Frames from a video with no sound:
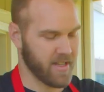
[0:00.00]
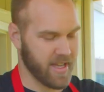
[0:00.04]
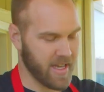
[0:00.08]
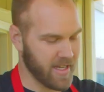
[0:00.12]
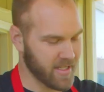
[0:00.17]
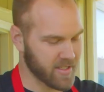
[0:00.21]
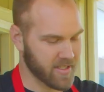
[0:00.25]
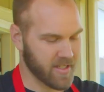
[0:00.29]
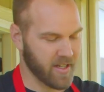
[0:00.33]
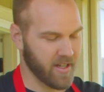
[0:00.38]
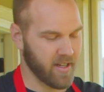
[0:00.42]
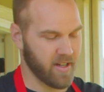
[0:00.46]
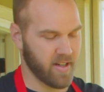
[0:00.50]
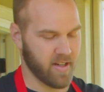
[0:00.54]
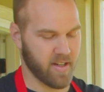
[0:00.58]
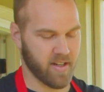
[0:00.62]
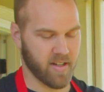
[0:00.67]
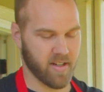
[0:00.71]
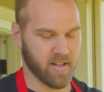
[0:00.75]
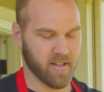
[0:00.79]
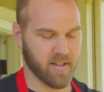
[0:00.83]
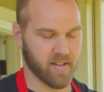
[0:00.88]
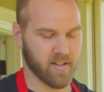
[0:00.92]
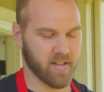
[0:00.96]
cast
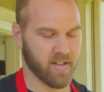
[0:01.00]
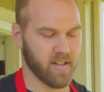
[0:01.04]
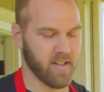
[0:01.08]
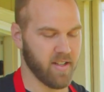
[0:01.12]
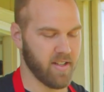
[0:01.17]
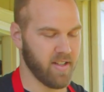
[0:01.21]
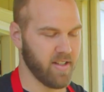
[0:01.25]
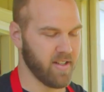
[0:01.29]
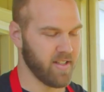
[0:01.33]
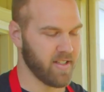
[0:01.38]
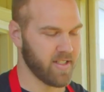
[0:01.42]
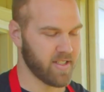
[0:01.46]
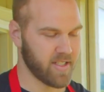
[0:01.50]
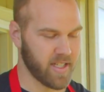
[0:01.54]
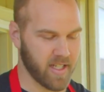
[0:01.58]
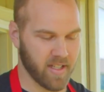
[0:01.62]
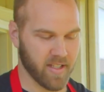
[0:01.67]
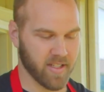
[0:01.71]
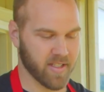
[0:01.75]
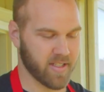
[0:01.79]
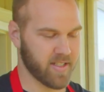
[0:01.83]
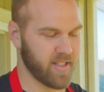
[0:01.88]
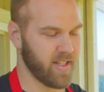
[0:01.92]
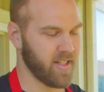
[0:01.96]
iron,
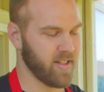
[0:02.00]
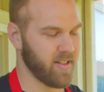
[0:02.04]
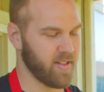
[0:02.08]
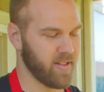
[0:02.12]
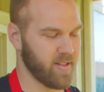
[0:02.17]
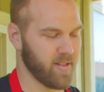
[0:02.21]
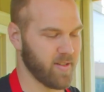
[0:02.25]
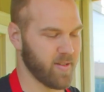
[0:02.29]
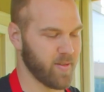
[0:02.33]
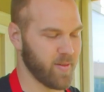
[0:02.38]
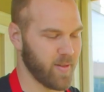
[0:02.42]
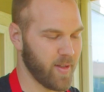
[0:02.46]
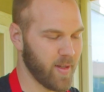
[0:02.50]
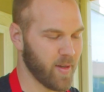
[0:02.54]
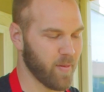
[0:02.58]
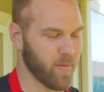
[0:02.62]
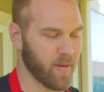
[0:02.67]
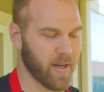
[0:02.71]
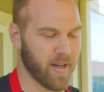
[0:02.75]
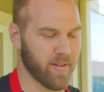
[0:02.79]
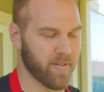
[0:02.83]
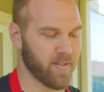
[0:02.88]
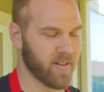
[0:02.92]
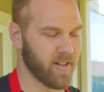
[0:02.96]
stainless steel,
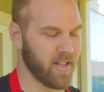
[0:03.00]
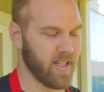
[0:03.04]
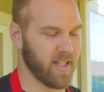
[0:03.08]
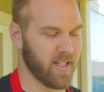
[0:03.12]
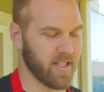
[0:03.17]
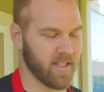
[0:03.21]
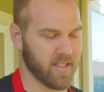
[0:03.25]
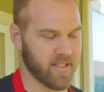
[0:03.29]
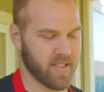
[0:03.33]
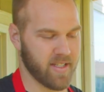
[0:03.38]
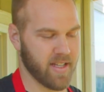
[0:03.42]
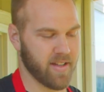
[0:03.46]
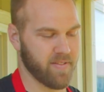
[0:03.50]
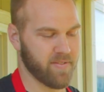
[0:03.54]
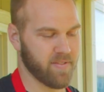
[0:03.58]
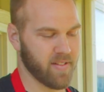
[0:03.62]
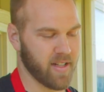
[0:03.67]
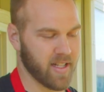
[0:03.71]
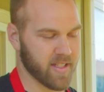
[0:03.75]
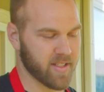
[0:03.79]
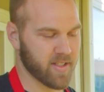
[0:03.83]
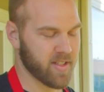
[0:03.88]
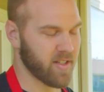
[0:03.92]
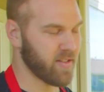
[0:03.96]
whatever it is, that
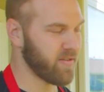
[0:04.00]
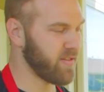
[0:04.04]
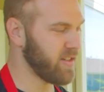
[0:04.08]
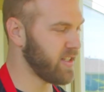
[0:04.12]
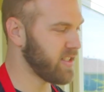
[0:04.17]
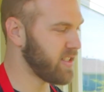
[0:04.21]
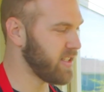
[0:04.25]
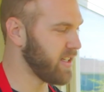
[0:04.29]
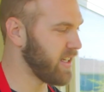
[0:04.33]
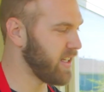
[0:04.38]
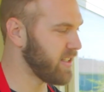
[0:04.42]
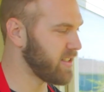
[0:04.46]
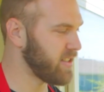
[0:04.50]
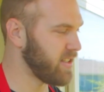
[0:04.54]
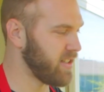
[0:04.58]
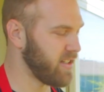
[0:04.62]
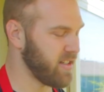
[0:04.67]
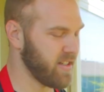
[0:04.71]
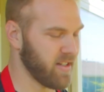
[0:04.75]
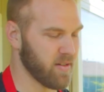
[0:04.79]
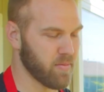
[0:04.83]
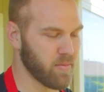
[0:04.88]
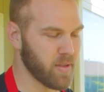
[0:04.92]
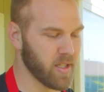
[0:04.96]
flat surface, it gets
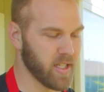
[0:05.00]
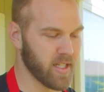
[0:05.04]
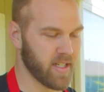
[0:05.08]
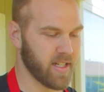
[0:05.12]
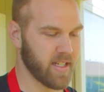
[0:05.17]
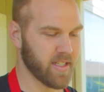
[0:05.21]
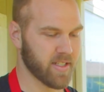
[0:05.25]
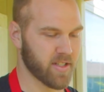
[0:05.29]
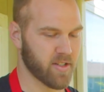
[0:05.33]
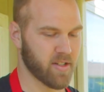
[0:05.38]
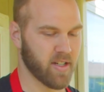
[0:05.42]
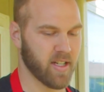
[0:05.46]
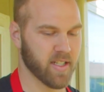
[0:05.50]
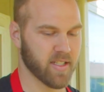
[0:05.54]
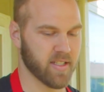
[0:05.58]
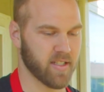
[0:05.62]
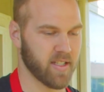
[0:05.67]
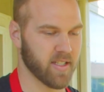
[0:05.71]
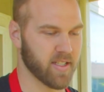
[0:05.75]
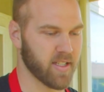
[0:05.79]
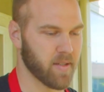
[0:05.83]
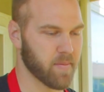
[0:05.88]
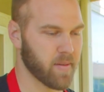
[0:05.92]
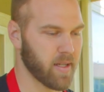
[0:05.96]
a really nice
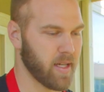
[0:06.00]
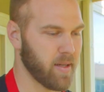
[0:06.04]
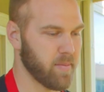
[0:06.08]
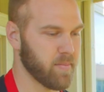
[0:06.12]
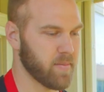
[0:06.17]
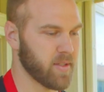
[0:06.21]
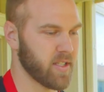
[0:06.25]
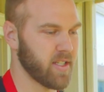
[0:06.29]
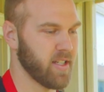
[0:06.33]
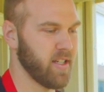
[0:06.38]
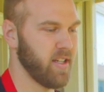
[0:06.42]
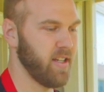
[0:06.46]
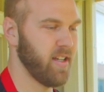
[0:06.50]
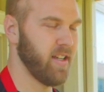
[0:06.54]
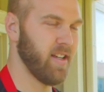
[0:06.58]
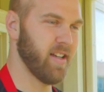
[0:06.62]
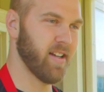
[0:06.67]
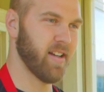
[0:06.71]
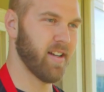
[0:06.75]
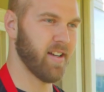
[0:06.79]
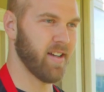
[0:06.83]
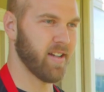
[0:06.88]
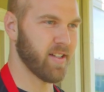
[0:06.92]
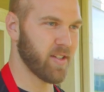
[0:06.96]
crust that sometimes
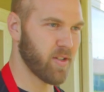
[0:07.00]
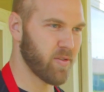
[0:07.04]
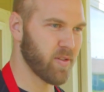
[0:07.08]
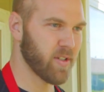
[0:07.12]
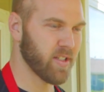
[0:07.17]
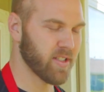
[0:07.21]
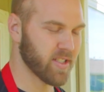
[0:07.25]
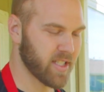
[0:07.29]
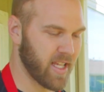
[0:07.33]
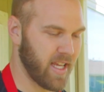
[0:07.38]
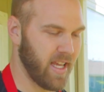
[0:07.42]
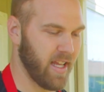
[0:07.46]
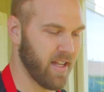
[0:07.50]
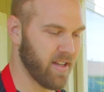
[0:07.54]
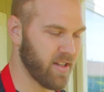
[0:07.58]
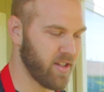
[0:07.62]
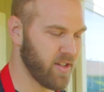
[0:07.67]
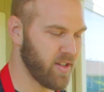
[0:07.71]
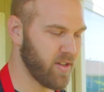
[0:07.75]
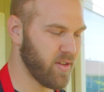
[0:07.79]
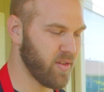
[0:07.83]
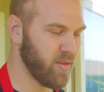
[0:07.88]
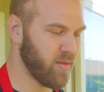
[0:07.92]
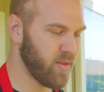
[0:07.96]
grills can't
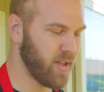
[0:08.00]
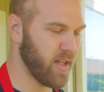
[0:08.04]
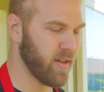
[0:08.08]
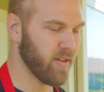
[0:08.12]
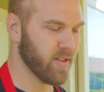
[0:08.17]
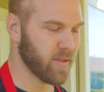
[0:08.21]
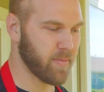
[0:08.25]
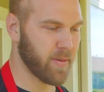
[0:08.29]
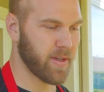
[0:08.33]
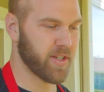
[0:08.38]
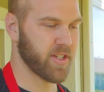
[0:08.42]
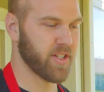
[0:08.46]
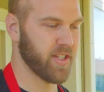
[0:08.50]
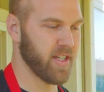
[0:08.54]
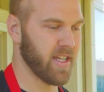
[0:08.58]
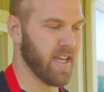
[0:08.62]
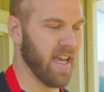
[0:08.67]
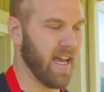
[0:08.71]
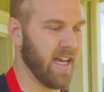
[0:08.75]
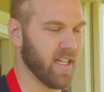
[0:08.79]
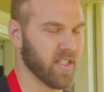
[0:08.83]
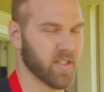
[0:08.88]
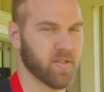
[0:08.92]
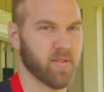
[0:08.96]
do, especially a
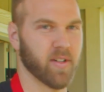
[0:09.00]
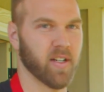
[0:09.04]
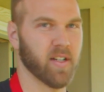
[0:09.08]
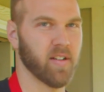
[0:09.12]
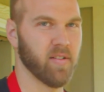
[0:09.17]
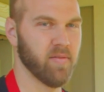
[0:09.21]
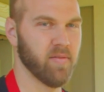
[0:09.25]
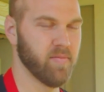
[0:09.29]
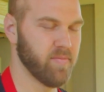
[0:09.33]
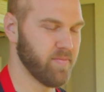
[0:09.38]
gas grill.